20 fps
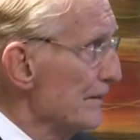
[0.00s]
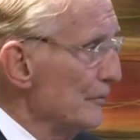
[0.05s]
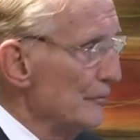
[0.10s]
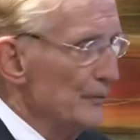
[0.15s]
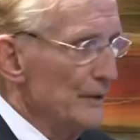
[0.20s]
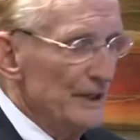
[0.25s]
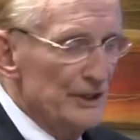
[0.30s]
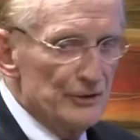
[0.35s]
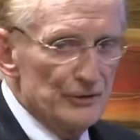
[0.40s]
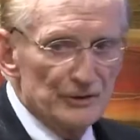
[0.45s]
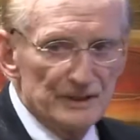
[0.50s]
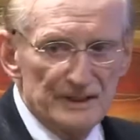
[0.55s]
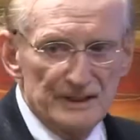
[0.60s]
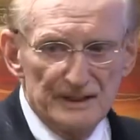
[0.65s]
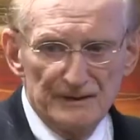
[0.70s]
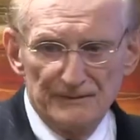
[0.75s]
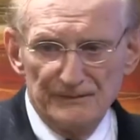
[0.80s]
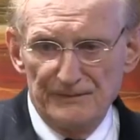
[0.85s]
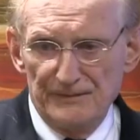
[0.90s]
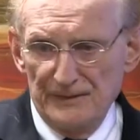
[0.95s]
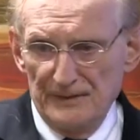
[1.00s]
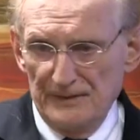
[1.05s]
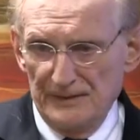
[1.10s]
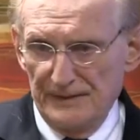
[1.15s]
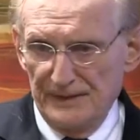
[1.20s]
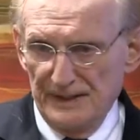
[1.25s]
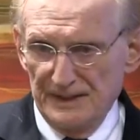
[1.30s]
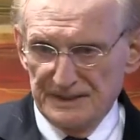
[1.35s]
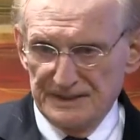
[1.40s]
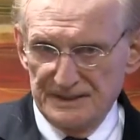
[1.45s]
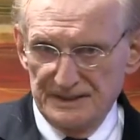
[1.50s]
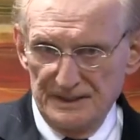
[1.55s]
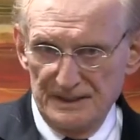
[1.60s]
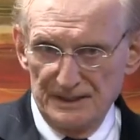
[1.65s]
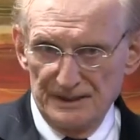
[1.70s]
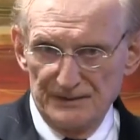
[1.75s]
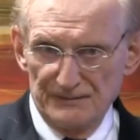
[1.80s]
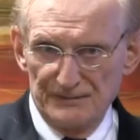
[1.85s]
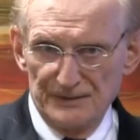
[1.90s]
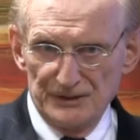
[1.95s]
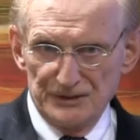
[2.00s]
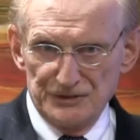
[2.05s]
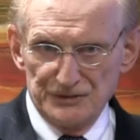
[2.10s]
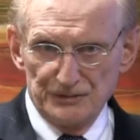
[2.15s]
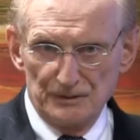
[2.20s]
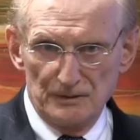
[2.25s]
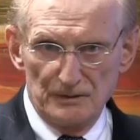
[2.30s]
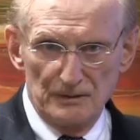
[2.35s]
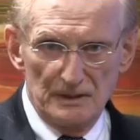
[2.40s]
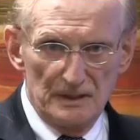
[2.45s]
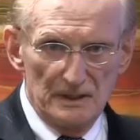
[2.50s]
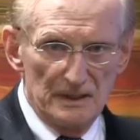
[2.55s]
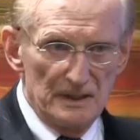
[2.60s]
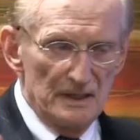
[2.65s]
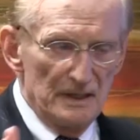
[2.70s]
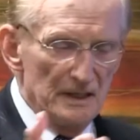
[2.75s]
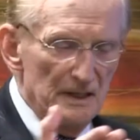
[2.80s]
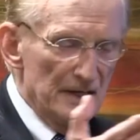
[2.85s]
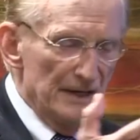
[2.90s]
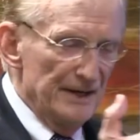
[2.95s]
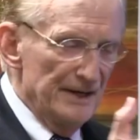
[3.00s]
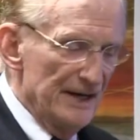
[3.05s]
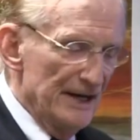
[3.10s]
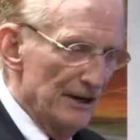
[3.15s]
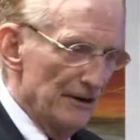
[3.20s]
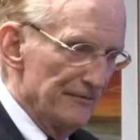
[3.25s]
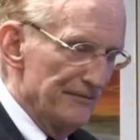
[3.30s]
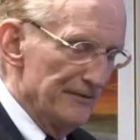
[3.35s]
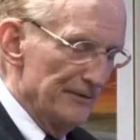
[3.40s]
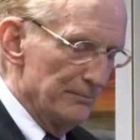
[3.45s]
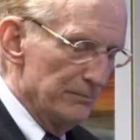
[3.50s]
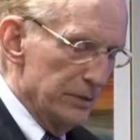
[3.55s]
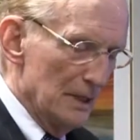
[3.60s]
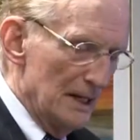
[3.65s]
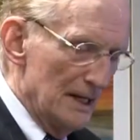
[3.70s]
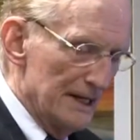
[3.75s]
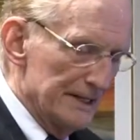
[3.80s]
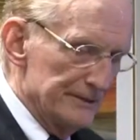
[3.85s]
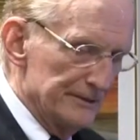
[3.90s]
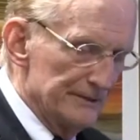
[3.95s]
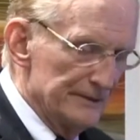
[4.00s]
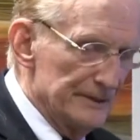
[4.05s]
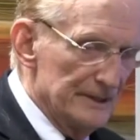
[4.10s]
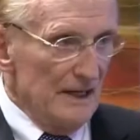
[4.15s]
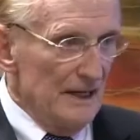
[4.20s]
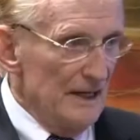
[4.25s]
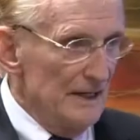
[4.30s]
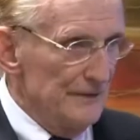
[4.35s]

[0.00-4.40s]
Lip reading: We could give this individual an alpha blocker,